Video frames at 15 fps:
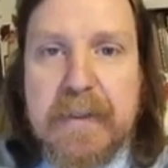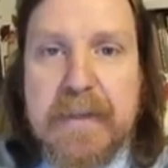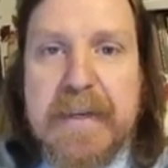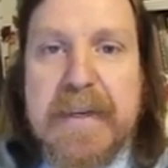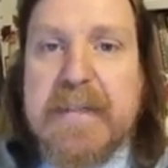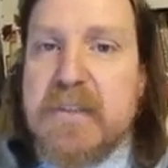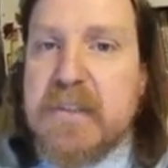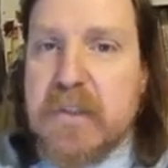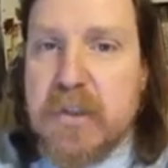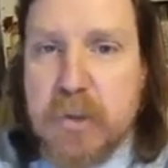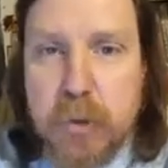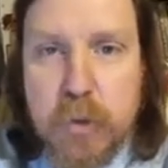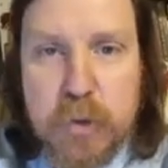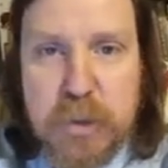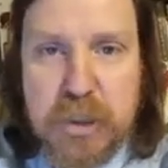
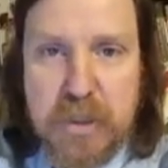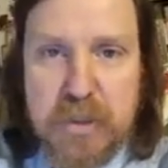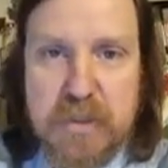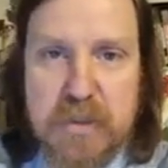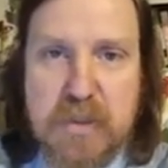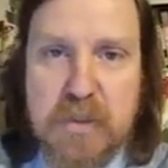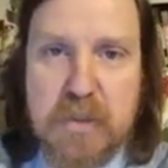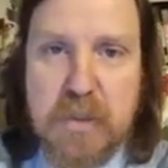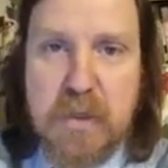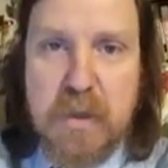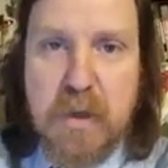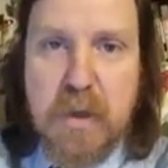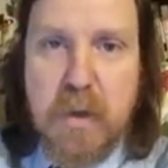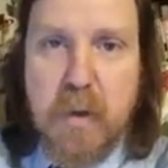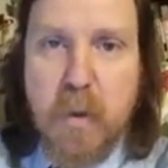institutions
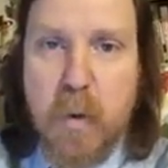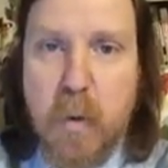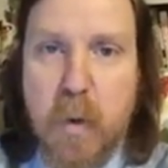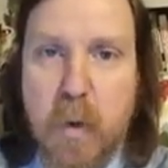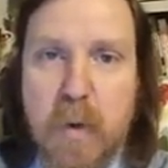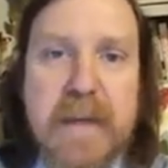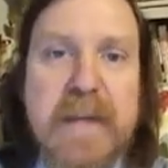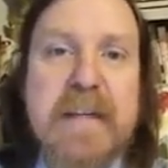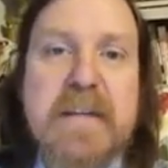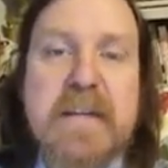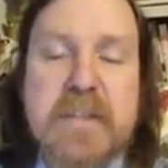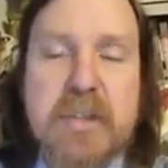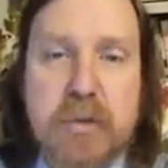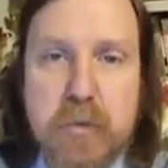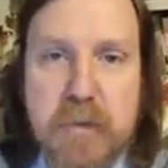or
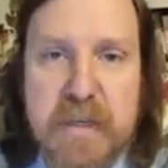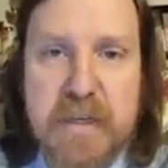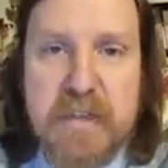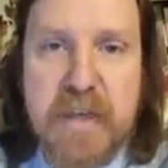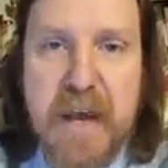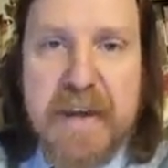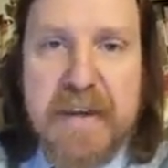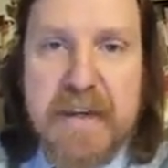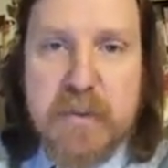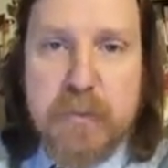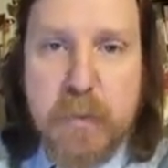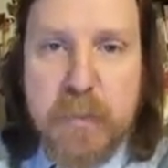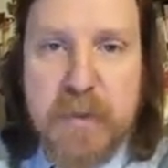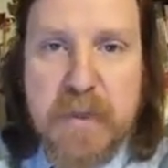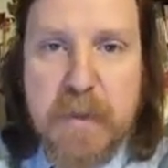industries, I guess
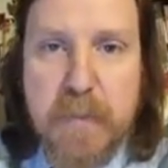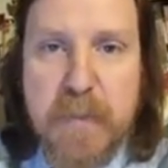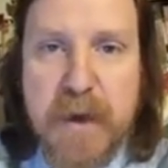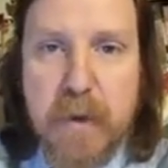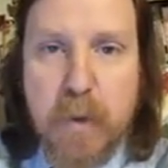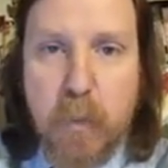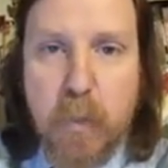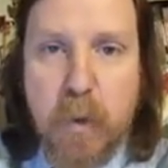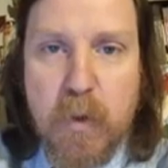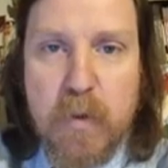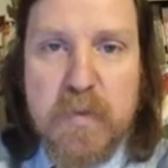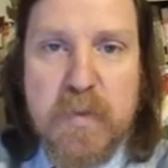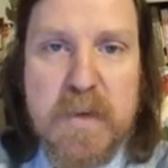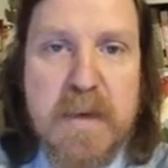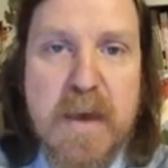would be the better
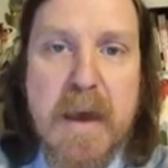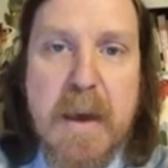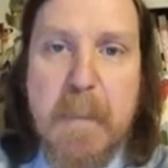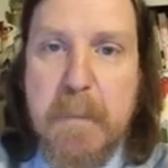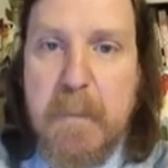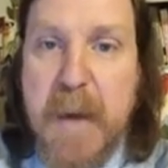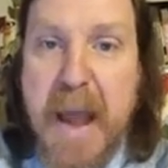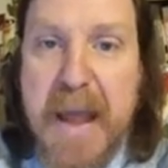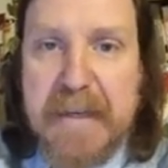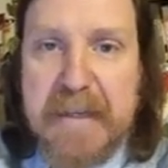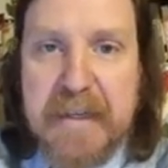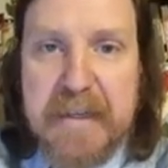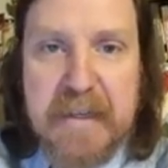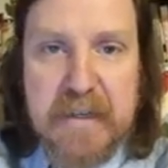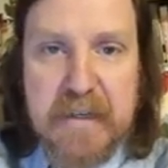word, the
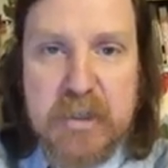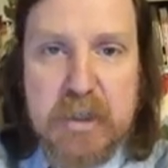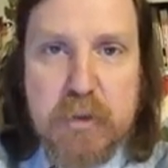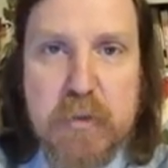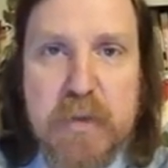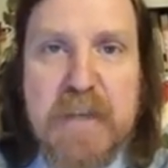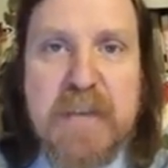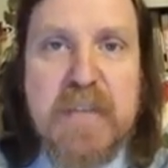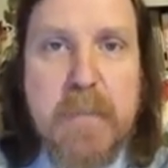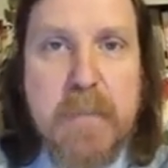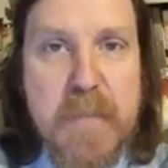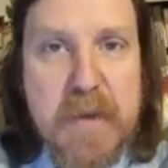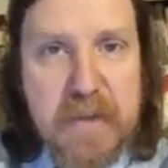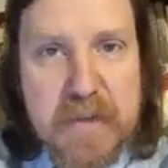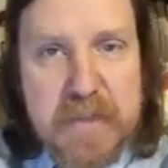banking industry and the
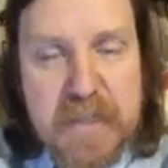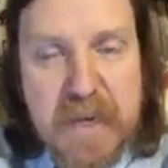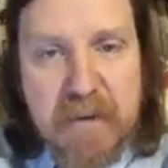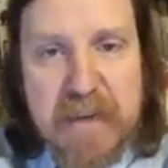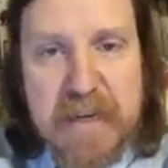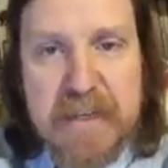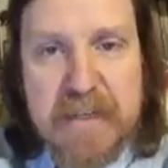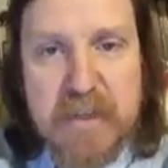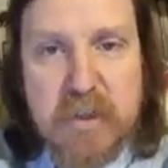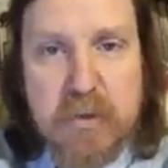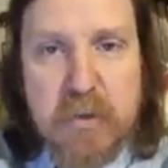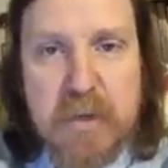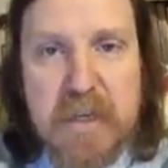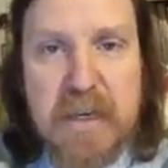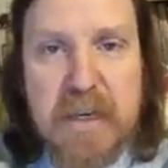military
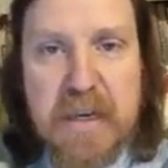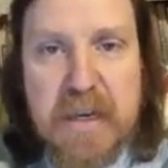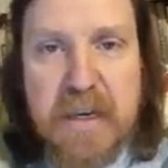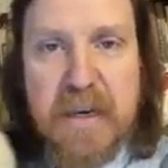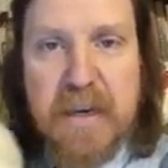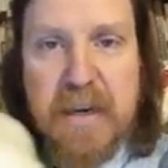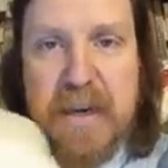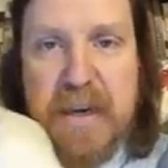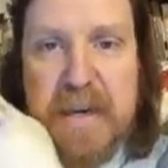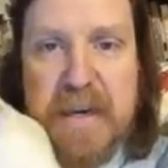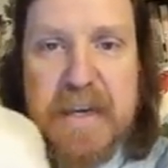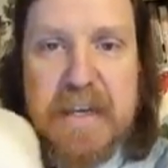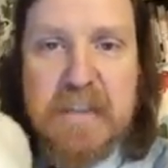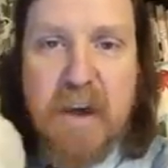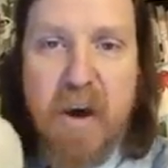industry,
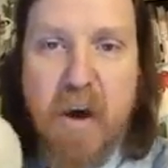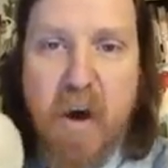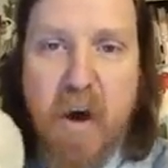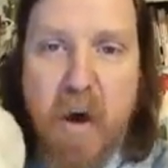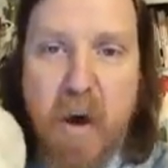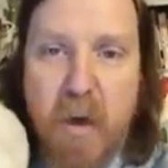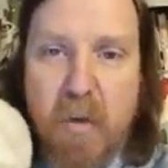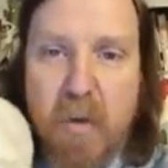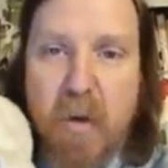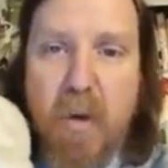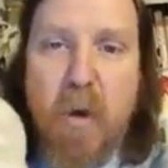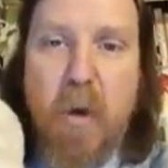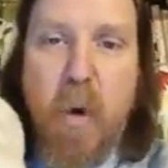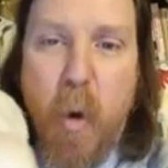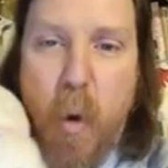it's all
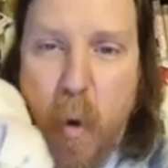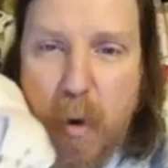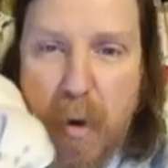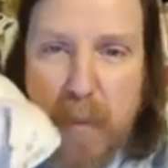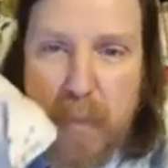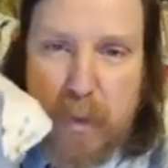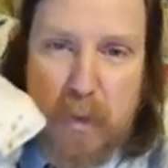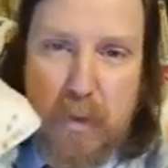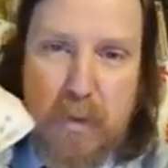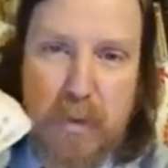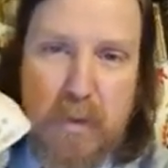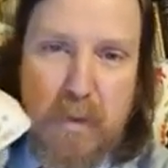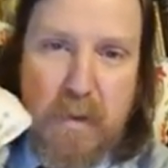horrible